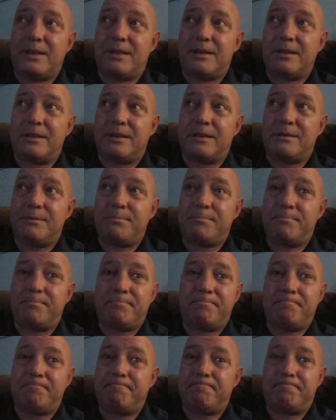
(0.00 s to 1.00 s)
um,
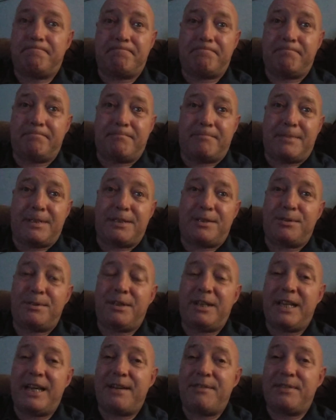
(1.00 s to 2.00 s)
I don't
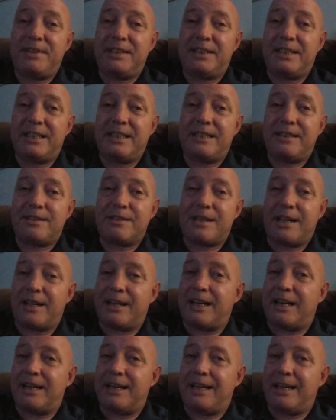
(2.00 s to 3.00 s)
really have anything else. I
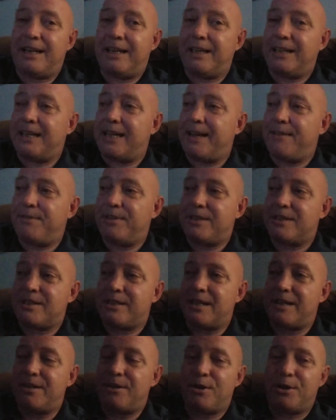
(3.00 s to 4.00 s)
kind of like have a
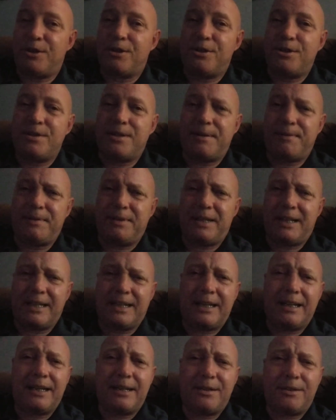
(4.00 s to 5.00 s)
sudden urge. I feel like
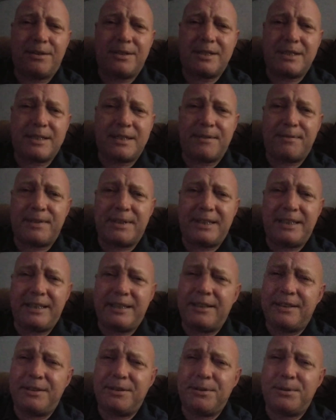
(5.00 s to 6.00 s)
I got all this stuff I need
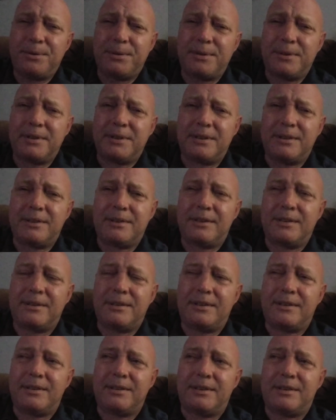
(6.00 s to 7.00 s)
to do.
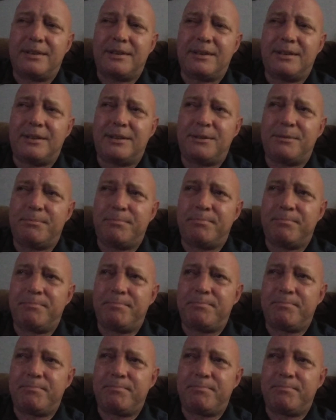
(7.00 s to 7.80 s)
Um,